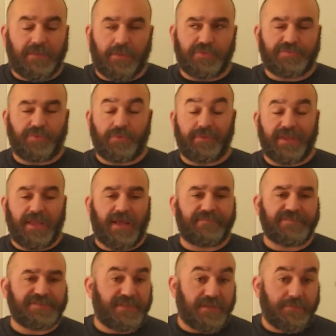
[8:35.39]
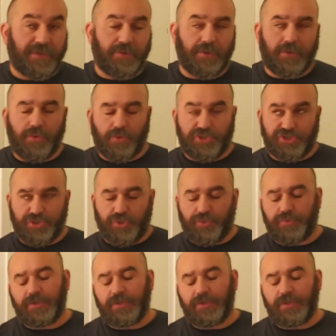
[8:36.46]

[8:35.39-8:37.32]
I was probably half a centimeter or so.